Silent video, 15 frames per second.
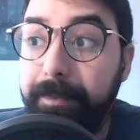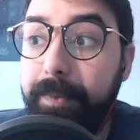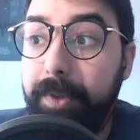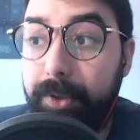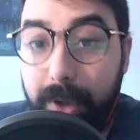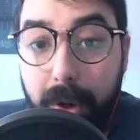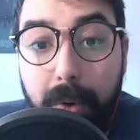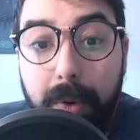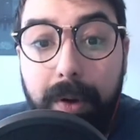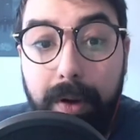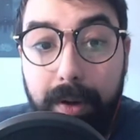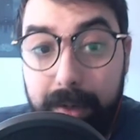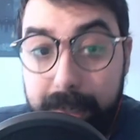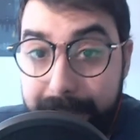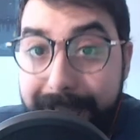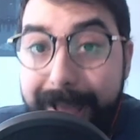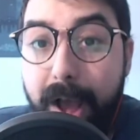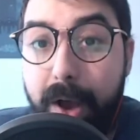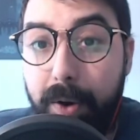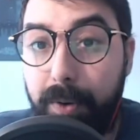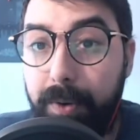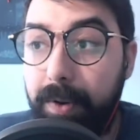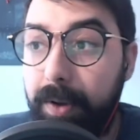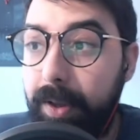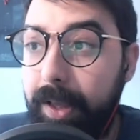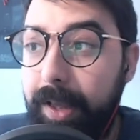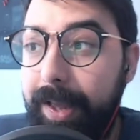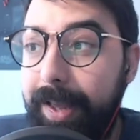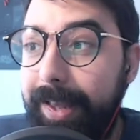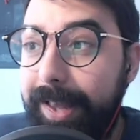So now
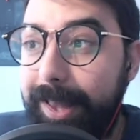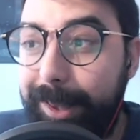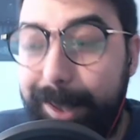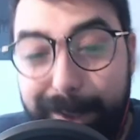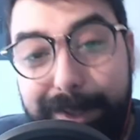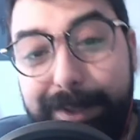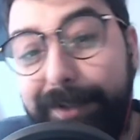this